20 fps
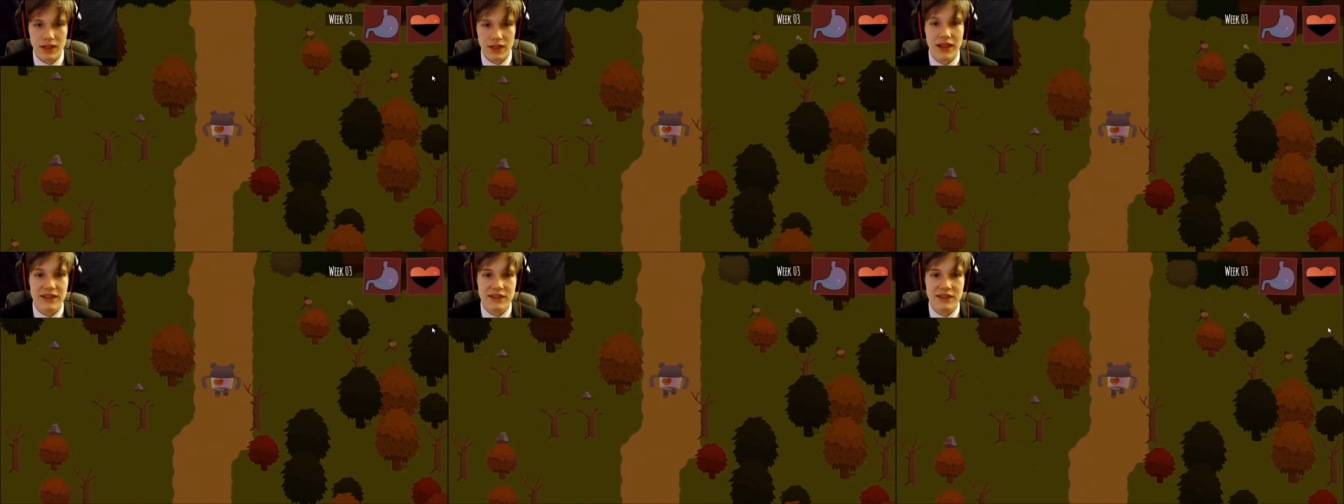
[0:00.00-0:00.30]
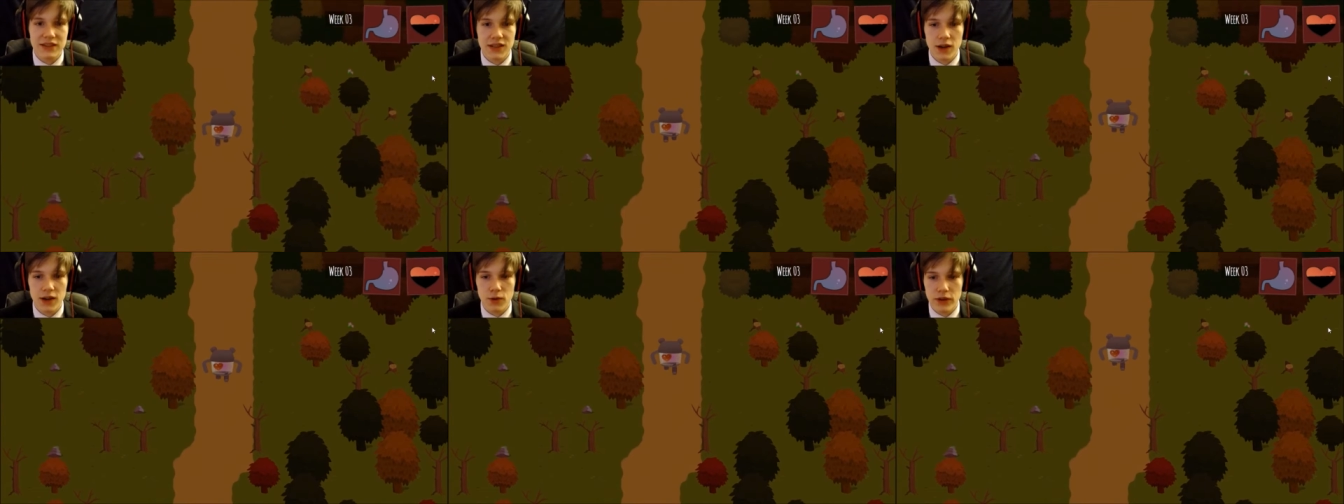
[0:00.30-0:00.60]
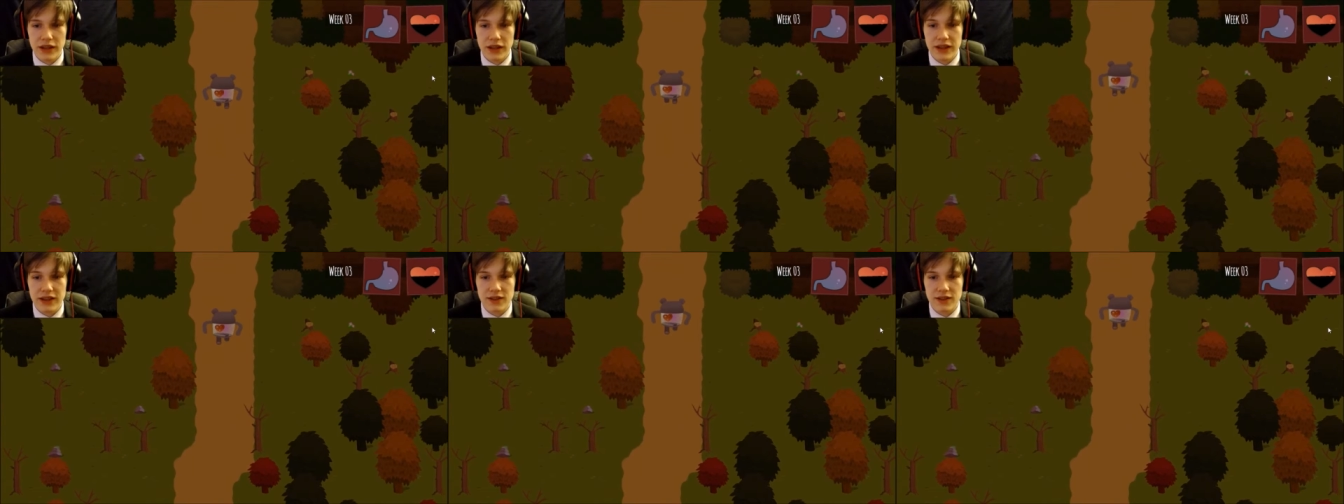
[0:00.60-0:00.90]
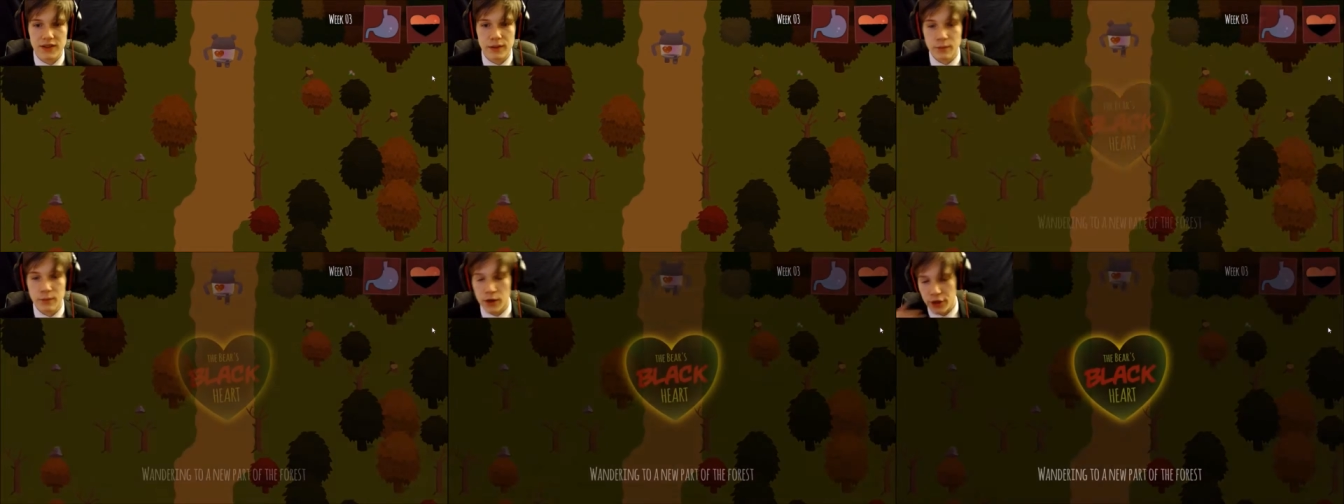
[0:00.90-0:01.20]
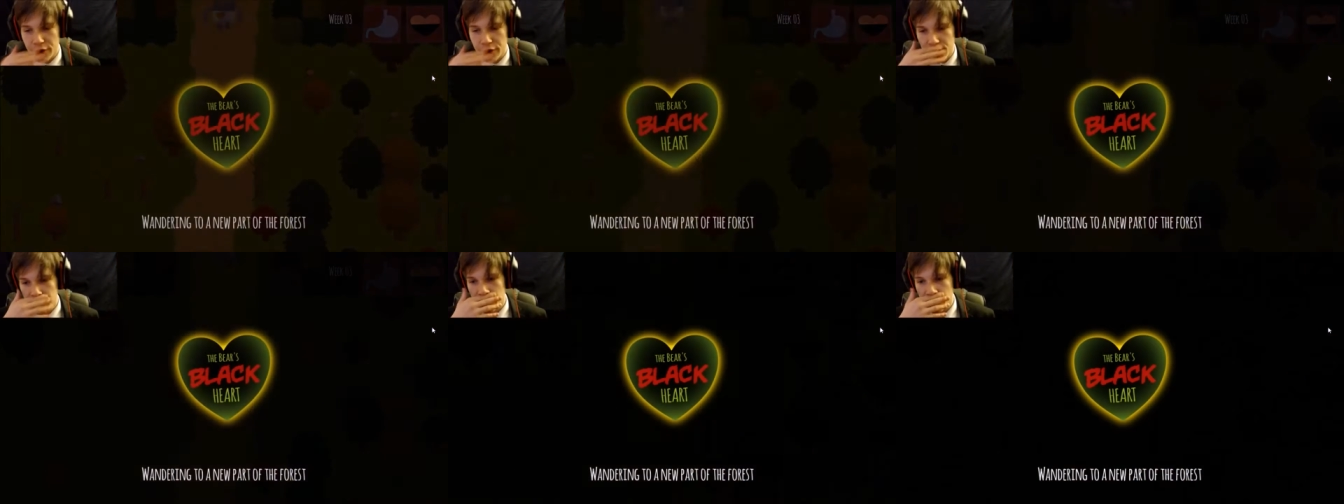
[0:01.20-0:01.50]
Let's go eat some
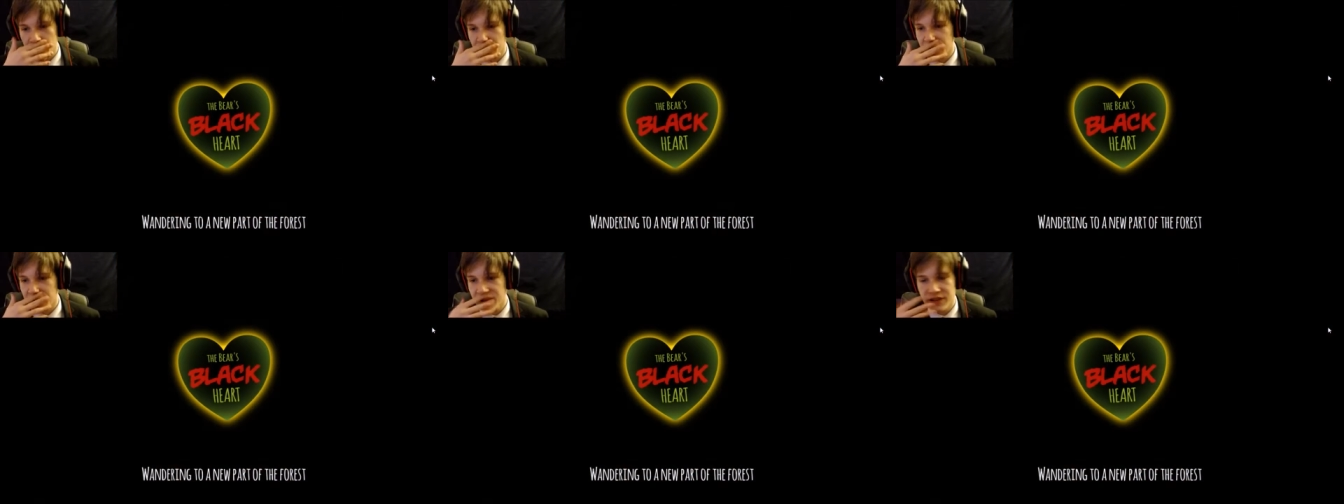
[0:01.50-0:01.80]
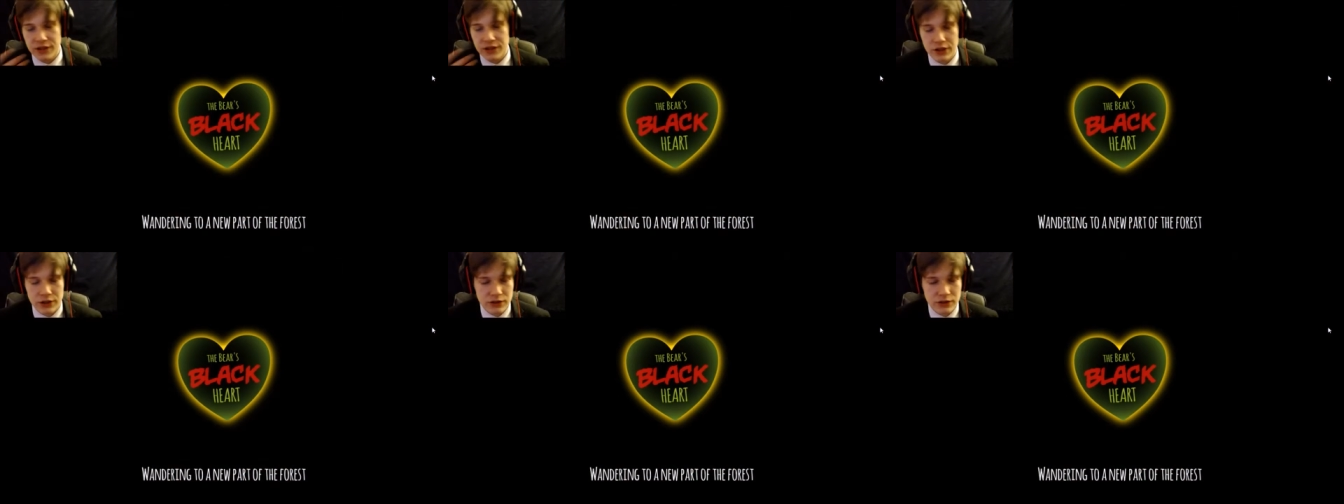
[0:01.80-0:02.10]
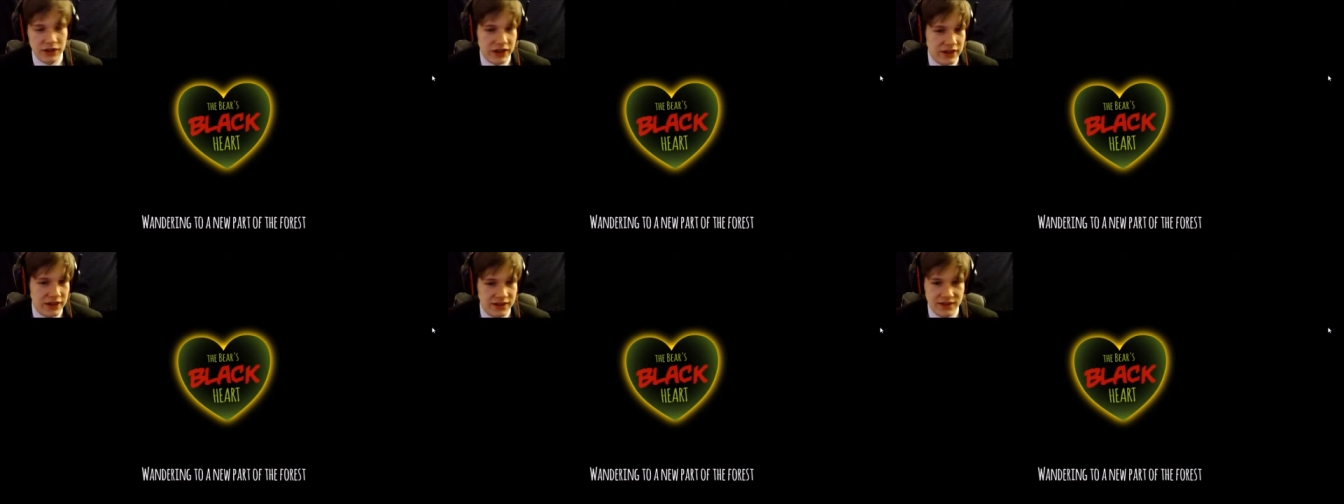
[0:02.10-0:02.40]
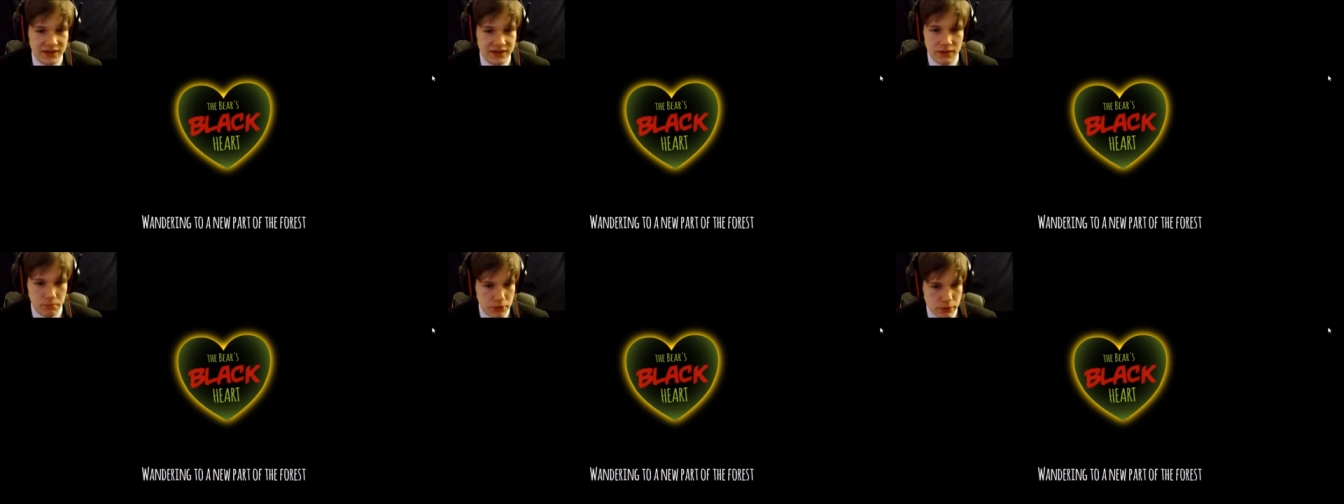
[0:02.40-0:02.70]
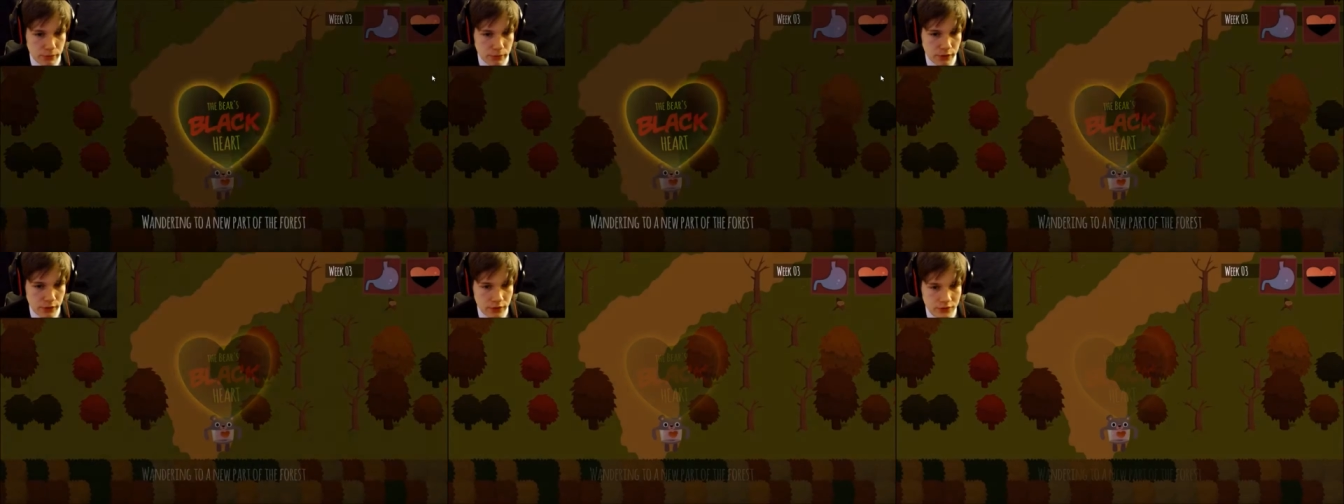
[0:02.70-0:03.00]
other, you know, innocent
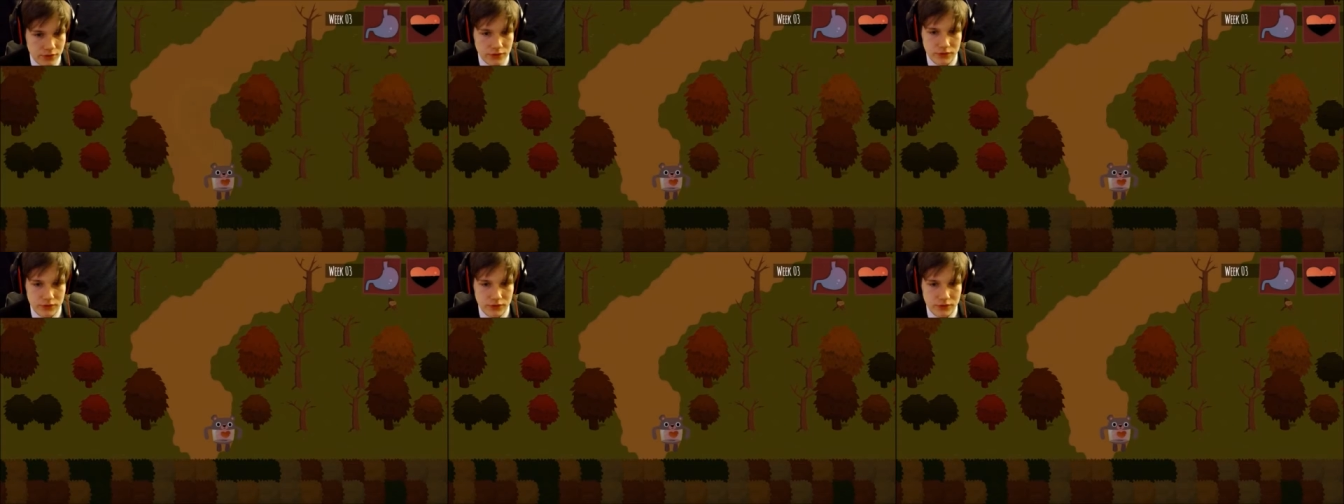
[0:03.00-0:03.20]
people.